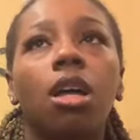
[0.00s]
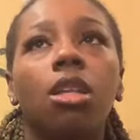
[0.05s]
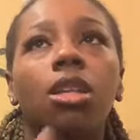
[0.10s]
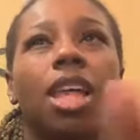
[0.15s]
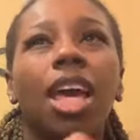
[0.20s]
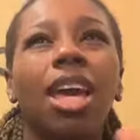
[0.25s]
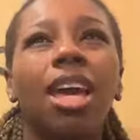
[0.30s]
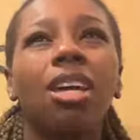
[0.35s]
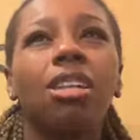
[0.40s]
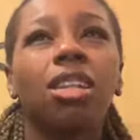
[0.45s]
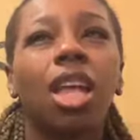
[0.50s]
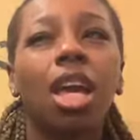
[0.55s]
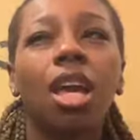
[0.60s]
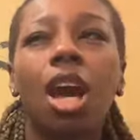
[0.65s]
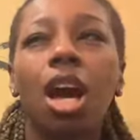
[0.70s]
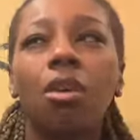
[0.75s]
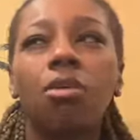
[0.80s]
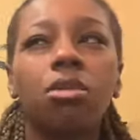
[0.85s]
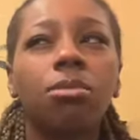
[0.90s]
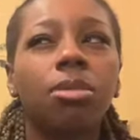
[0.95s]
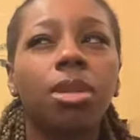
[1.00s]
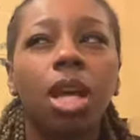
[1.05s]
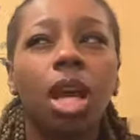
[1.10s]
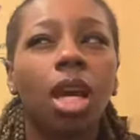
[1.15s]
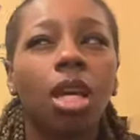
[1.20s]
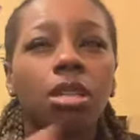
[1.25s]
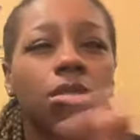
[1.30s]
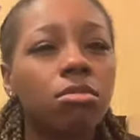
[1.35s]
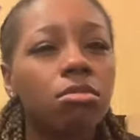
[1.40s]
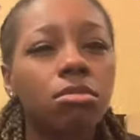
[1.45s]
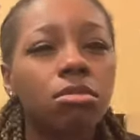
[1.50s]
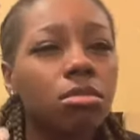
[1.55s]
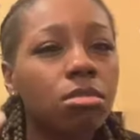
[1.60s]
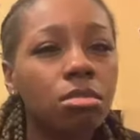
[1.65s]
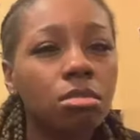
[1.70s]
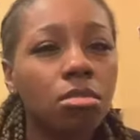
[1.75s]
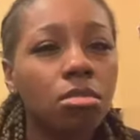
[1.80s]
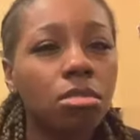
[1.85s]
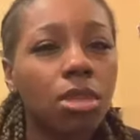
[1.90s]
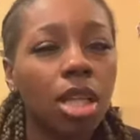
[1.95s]
they are like,
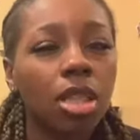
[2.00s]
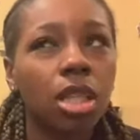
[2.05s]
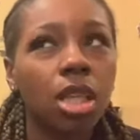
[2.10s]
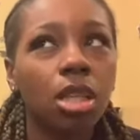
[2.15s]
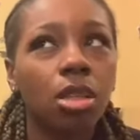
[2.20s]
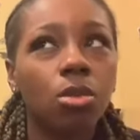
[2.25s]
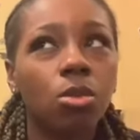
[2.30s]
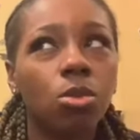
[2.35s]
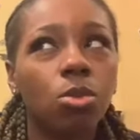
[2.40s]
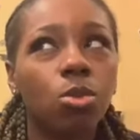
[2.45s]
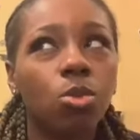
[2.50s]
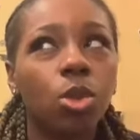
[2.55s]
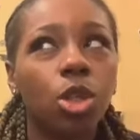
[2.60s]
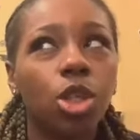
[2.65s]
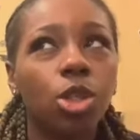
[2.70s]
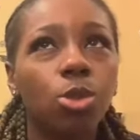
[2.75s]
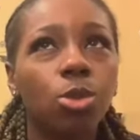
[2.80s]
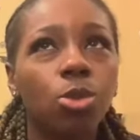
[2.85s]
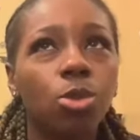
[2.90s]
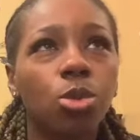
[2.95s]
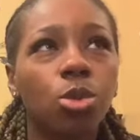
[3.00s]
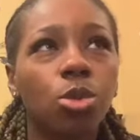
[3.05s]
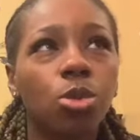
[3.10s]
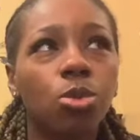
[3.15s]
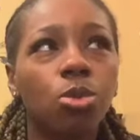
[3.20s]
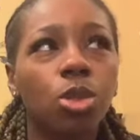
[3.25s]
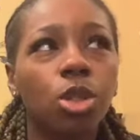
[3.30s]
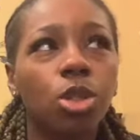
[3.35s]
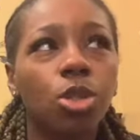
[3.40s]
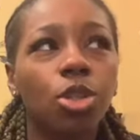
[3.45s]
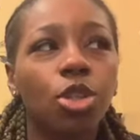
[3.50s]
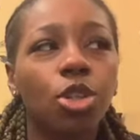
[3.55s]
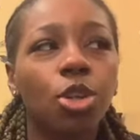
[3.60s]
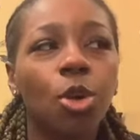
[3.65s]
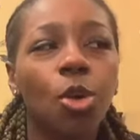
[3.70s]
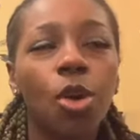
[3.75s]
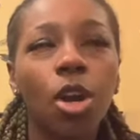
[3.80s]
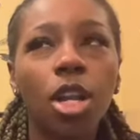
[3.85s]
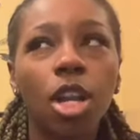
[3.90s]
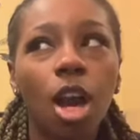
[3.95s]
I think when you
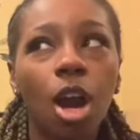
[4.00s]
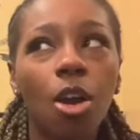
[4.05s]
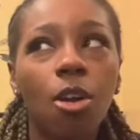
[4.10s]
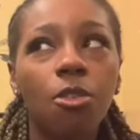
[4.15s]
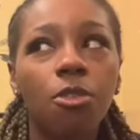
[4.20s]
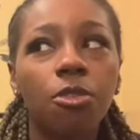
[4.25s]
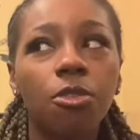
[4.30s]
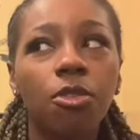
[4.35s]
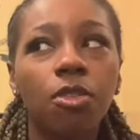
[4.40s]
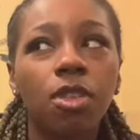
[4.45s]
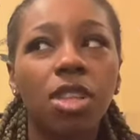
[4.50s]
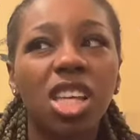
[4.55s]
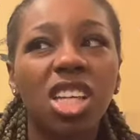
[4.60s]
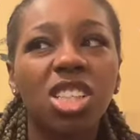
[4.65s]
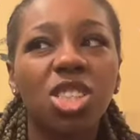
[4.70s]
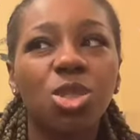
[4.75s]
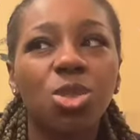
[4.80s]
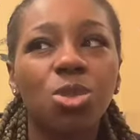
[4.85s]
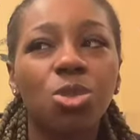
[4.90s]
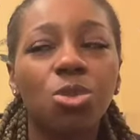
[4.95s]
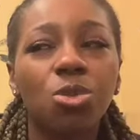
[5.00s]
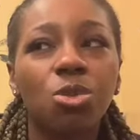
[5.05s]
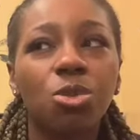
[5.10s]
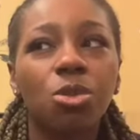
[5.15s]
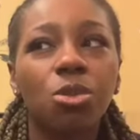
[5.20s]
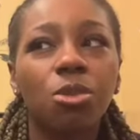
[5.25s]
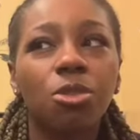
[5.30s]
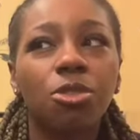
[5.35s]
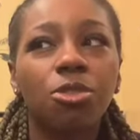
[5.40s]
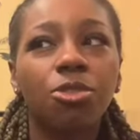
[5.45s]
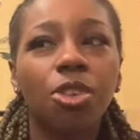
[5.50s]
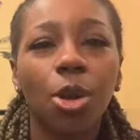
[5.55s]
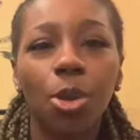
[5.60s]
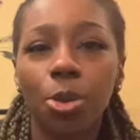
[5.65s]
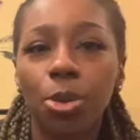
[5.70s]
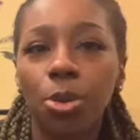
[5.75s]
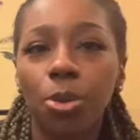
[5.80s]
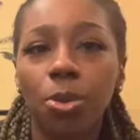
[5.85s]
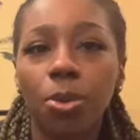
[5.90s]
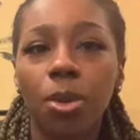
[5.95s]
going off that you
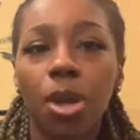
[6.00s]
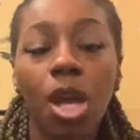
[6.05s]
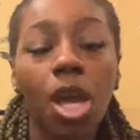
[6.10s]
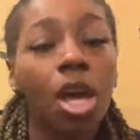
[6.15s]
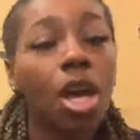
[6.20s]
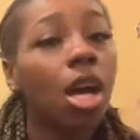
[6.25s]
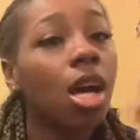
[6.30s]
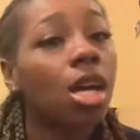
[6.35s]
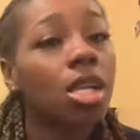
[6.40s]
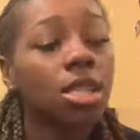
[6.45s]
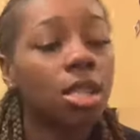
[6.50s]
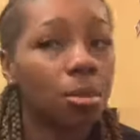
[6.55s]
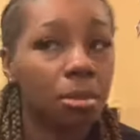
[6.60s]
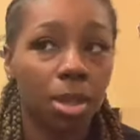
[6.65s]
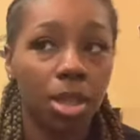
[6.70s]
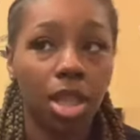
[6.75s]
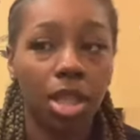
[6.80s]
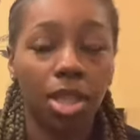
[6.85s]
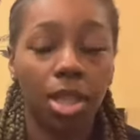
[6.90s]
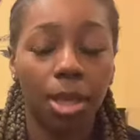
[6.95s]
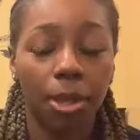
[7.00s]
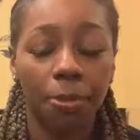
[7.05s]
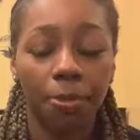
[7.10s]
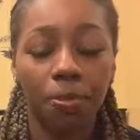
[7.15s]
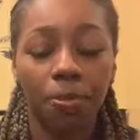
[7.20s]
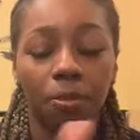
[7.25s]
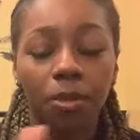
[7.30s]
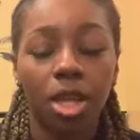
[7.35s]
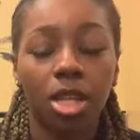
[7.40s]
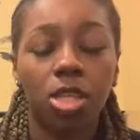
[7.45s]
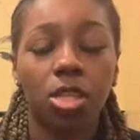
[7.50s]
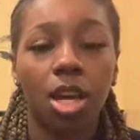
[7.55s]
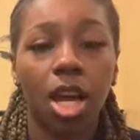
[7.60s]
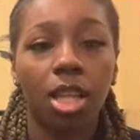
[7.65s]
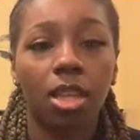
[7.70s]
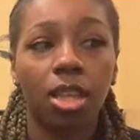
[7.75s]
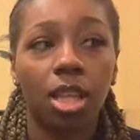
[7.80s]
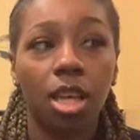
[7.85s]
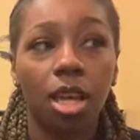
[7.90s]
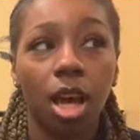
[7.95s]
fertile or something like that. So I
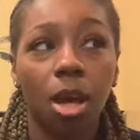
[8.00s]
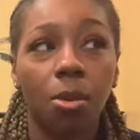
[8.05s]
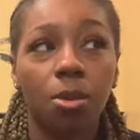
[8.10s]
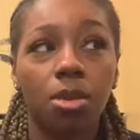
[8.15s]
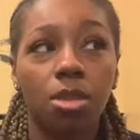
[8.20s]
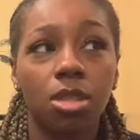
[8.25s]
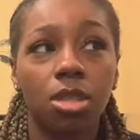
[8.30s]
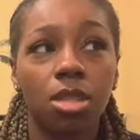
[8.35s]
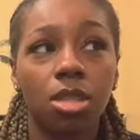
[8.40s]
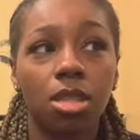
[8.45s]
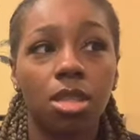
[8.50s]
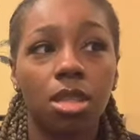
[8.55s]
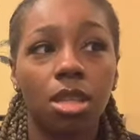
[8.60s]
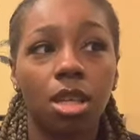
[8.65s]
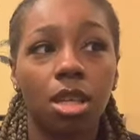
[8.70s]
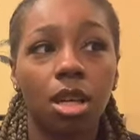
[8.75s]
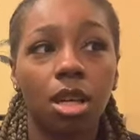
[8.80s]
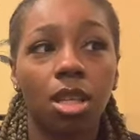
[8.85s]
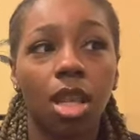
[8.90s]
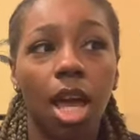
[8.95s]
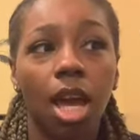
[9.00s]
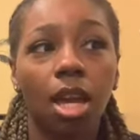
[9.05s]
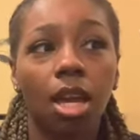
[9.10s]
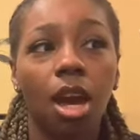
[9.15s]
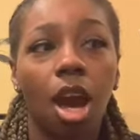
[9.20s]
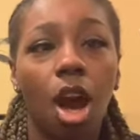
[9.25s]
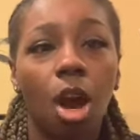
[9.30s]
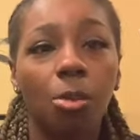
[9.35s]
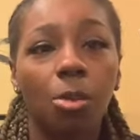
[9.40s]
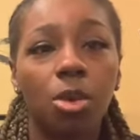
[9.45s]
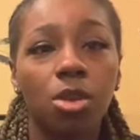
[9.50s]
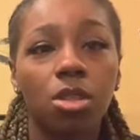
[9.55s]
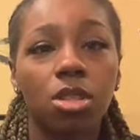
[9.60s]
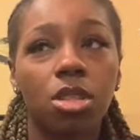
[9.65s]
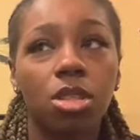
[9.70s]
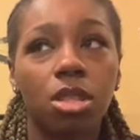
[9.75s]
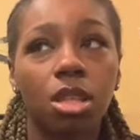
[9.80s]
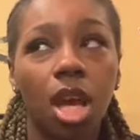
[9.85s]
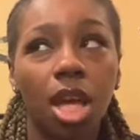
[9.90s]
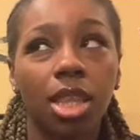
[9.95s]
think I was like almost,
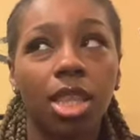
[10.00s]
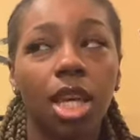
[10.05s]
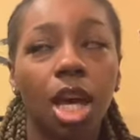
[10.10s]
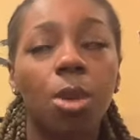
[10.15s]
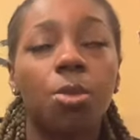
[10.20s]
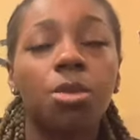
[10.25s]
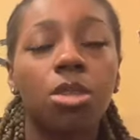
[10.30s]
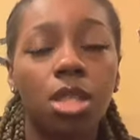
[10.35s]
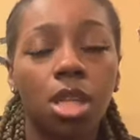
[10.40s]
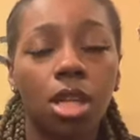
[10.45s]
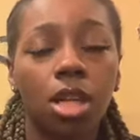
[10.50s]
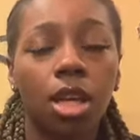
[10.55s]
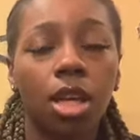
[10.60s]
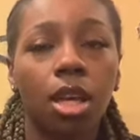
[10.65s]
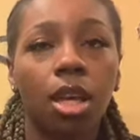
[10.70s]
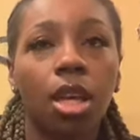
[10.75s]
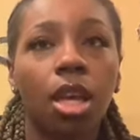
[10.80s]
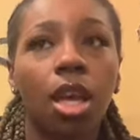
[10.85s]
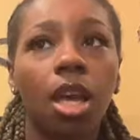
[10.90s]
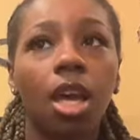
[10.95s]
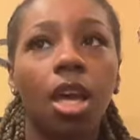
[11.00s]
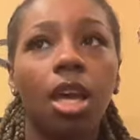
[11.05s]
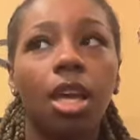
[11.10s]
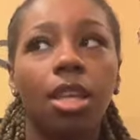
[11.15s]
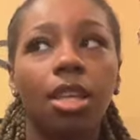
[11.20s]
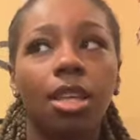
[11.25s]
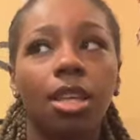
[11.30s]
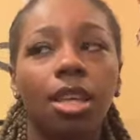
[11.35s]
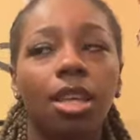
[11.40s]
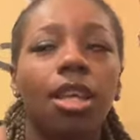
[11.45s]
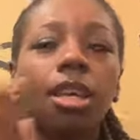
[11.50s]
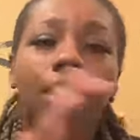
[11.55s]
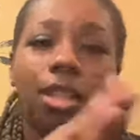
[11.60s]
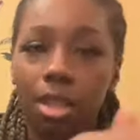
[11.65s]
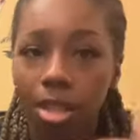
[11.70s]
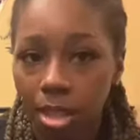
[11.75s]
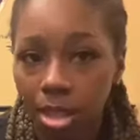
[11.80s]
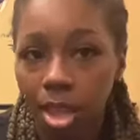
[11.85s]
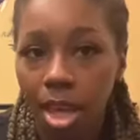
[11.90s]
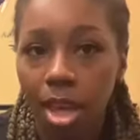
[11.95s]
I think I was done, and
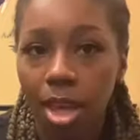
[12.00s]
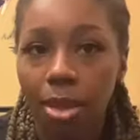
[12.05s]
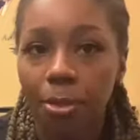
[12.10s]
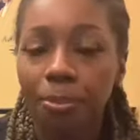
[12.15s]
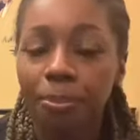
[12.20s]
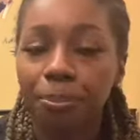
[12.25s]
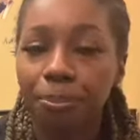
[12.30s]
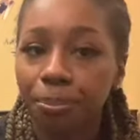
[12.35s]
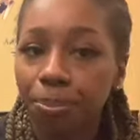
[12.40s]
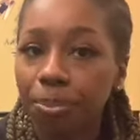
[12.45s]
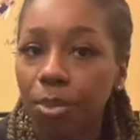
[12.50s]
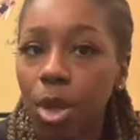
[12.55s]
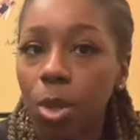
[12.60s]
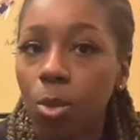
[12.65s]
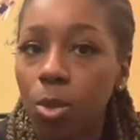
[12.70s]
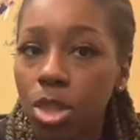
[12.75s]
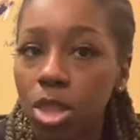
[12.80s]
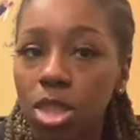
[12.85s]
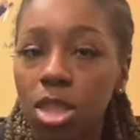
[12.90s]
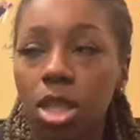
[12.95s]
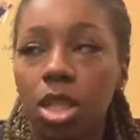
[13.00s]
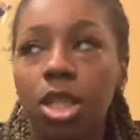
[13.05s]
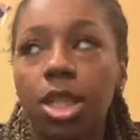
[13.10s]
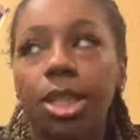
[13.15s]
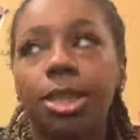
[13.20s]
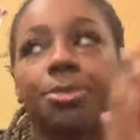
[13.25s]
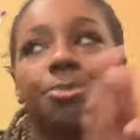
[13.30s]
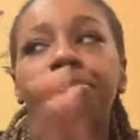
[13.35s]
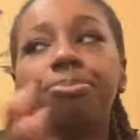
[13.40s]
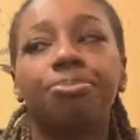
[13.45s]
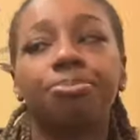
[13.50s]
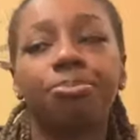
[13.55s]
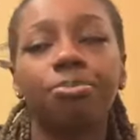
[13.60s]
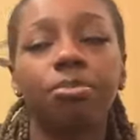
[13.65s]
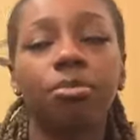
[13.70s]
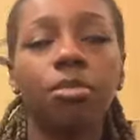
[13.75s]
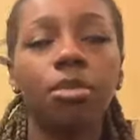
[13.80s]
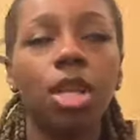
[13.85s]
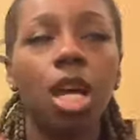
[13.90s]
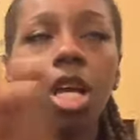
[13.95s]
then that was done.
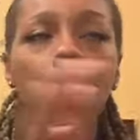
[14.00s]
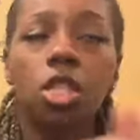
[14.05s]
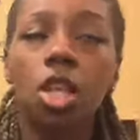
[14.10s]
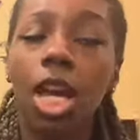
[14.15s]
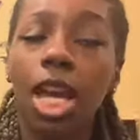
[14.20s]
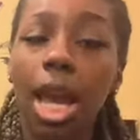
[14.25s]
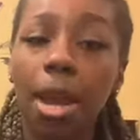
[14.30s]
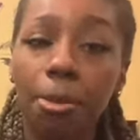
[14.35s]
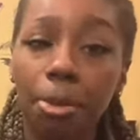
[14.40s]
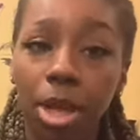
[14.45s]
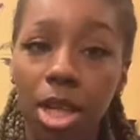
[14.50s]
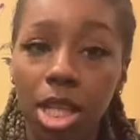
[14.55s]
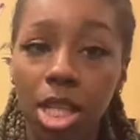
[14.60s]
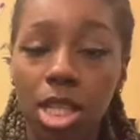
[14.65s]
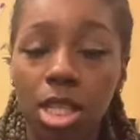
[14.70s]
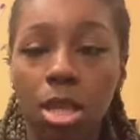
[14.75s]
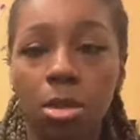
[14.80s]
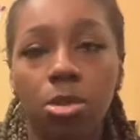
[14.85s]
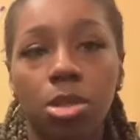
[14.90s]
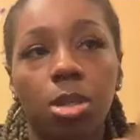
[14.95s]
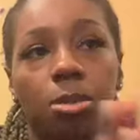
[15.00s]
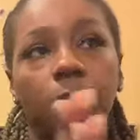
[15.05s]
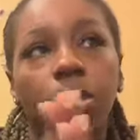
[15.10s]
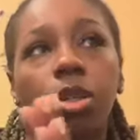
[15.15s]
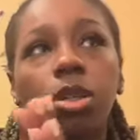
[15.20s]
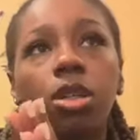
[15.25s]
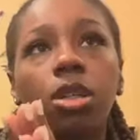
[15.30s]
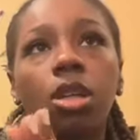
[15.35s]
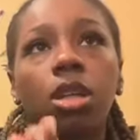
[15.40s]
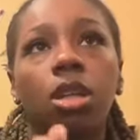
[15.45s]
So I got pregnant in September.